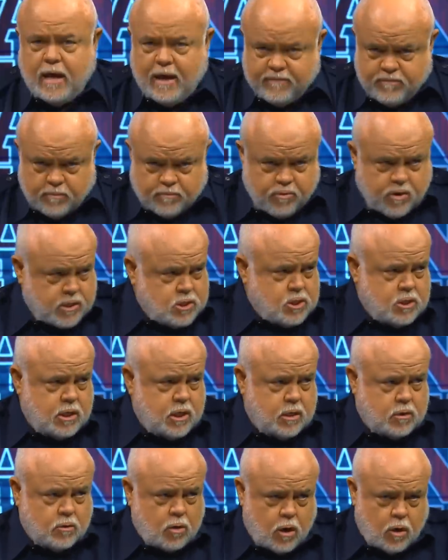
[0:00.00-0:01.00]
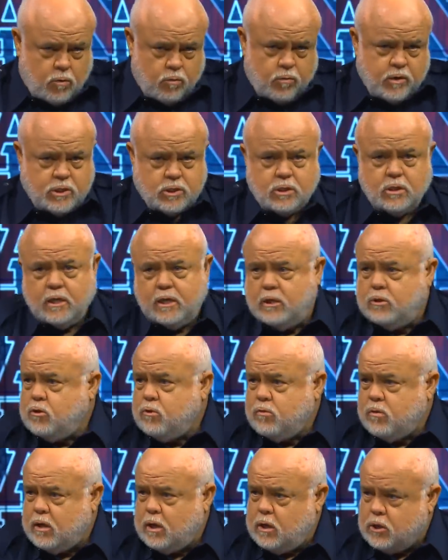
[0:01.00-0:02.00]
have the president recently
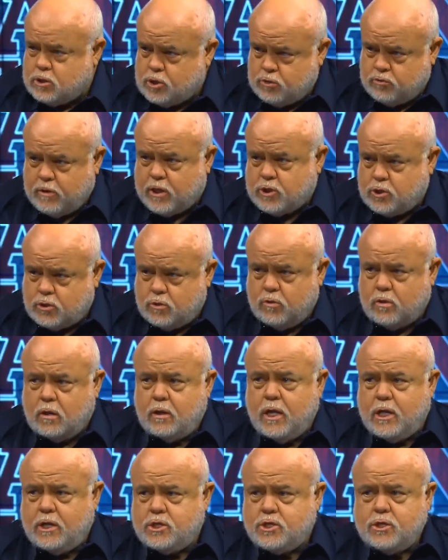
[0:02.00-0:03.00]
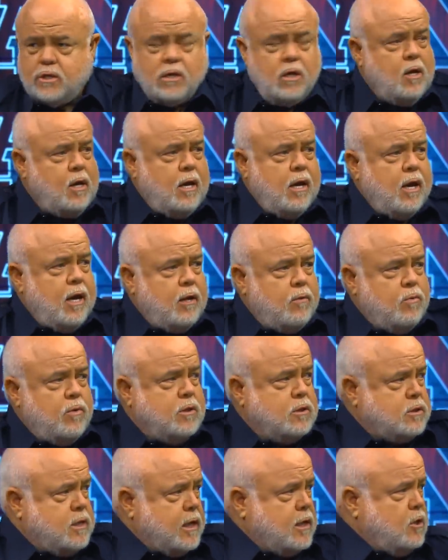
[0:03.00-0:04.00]
during his address to the nation, and
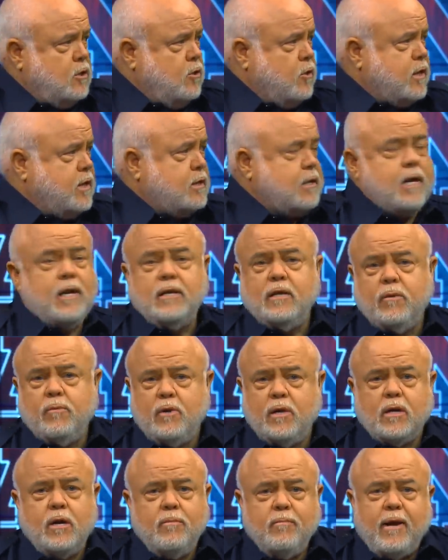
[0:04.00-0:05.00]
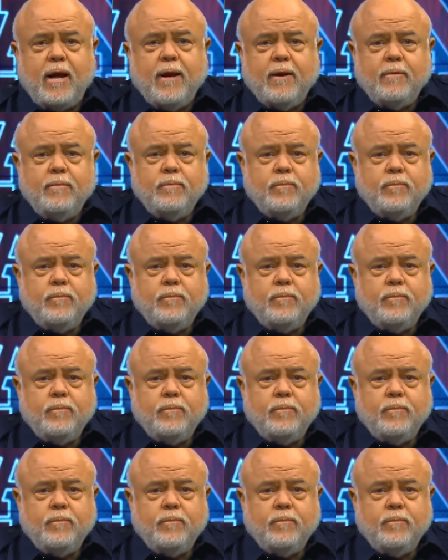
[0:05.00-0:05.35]
we'll take a look at that and then we'll come back.